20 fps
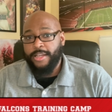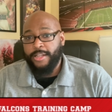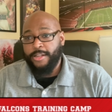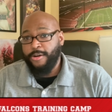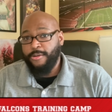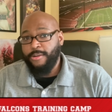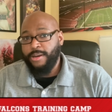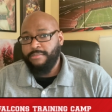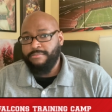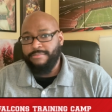You
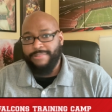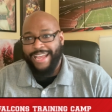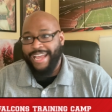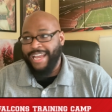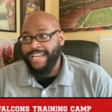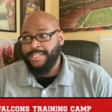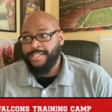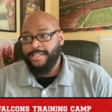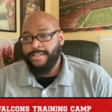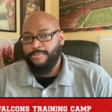know what?
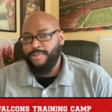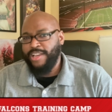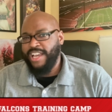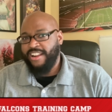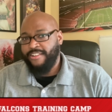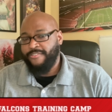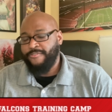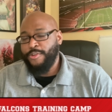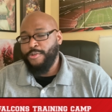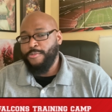Actually, we
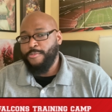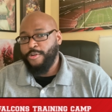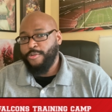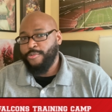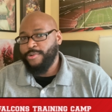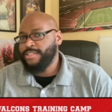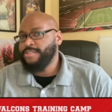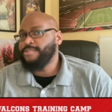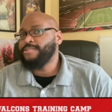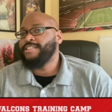got a few more
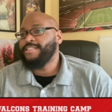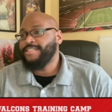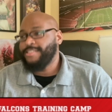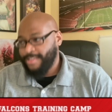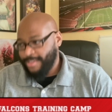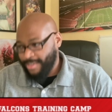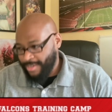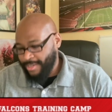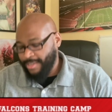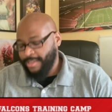resources.